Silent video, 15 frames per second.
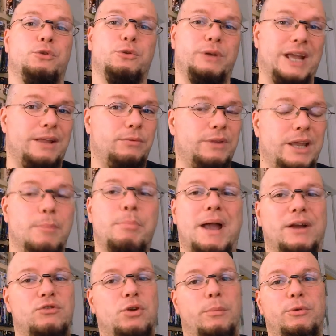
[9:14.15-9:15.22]
You get
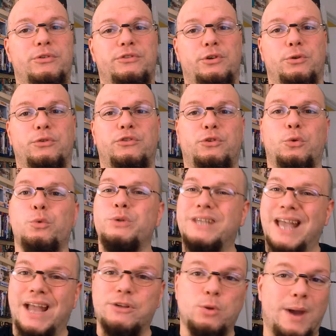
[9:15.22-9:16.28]
Impact Tremors turn 2,
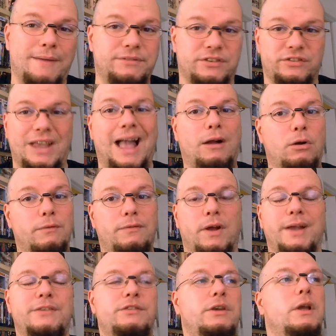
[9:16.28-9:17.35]
yeah, you have to
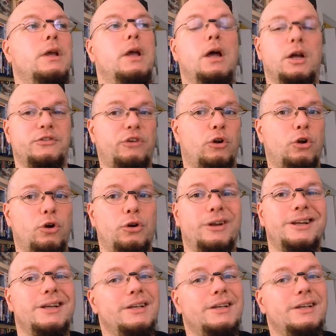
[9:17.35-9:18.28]
sacrifice a turn,